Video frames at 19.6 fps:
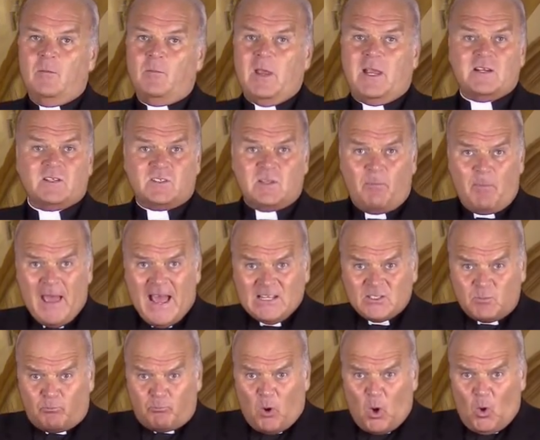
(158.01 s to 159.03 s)
because the
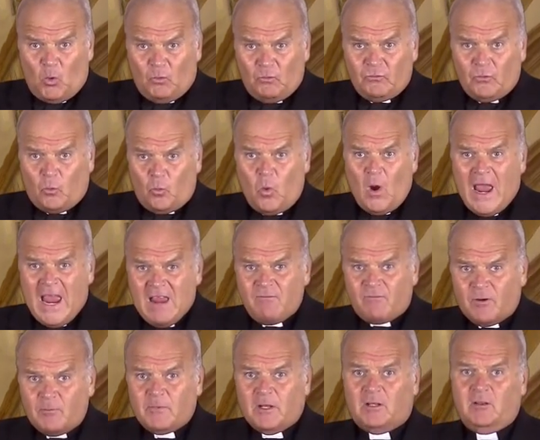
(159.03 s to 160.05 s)
patch pulls away
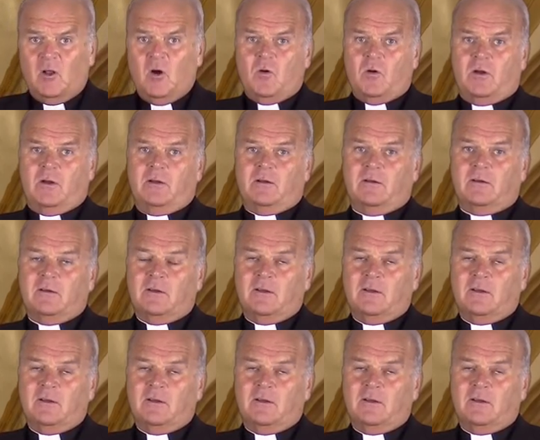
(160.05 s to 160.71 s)
from the cloak